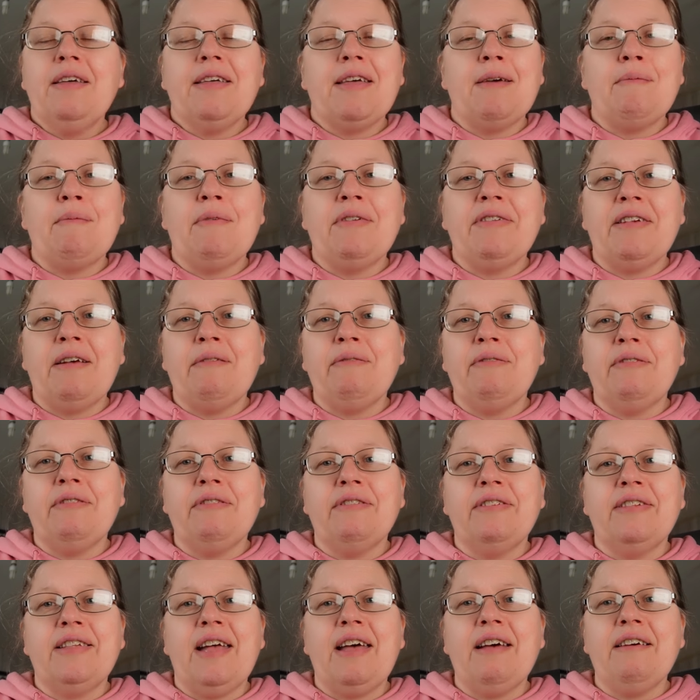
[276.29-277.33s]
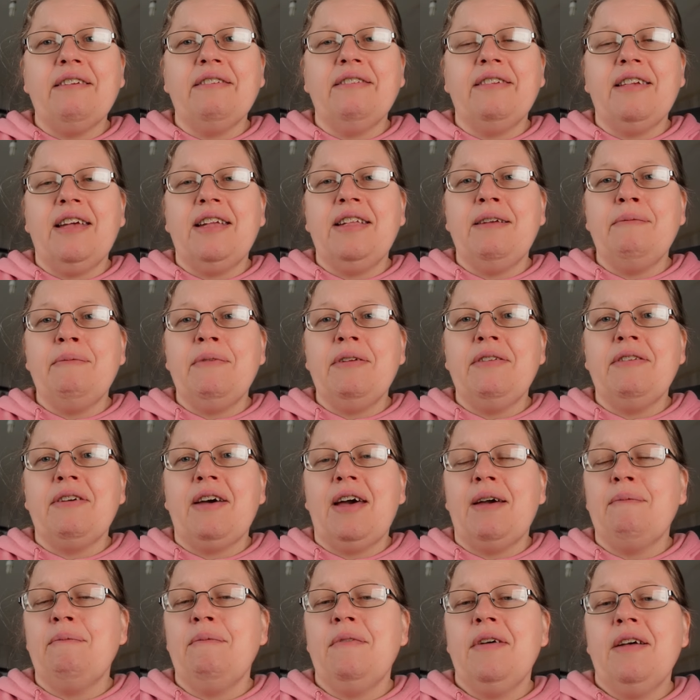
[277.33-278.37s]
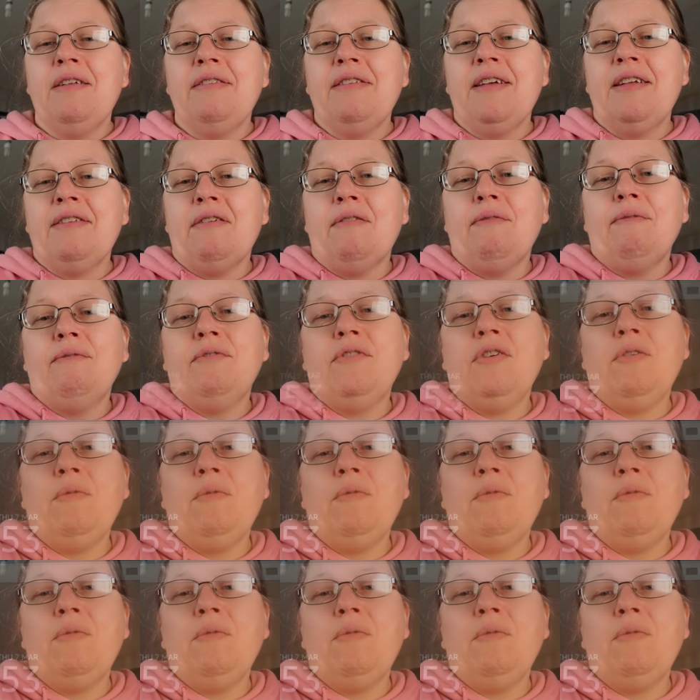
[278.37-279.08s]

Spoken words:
get myself some snacks, and it'll be time to head off to